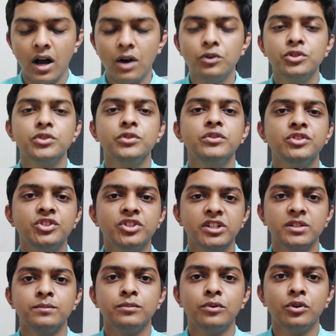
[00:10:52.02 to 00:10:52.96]
how should you
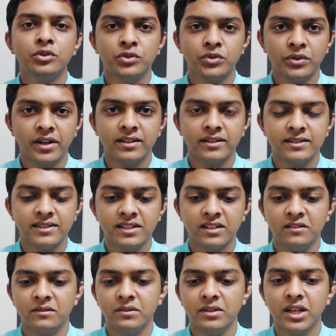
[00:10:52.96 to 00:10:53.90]
judge both together
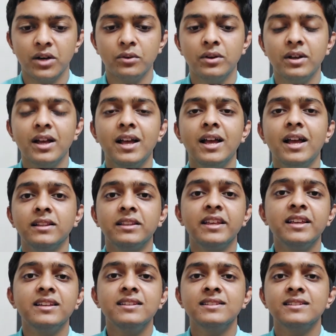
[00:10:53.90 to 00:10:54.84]
itself? Now, the
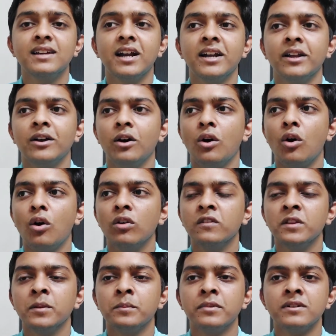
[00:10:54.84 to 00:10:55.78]
thing is that all
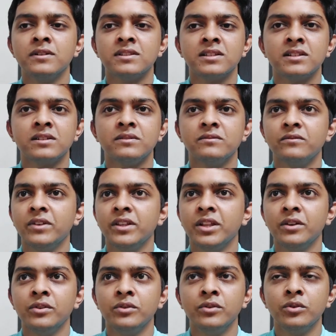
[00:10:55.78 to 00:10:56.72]
the person,
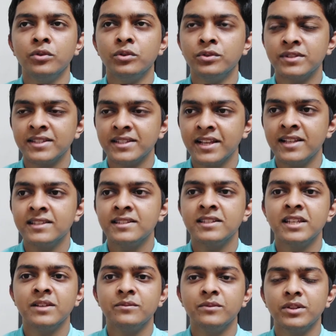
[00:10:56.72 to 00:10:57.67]
whether you go to sales
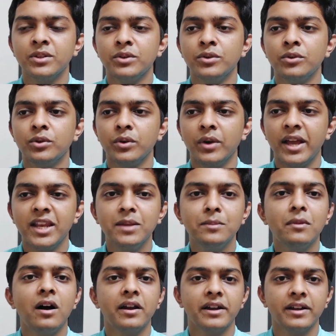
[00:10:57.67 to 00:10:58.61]
team, whether you go to any
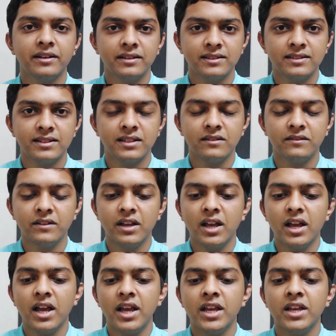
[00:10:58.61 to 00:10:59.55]
marketer itself,
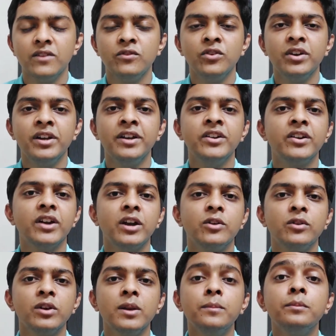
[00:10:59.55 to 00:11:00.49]
he would really try
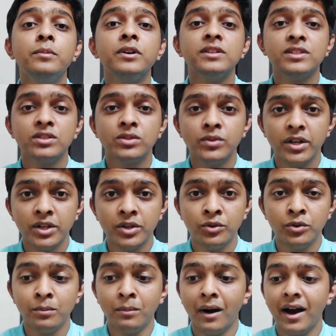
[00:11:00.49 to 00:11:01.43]
to really persuade you
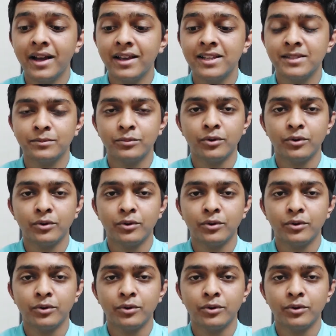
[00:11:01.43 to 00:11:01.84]
to buy his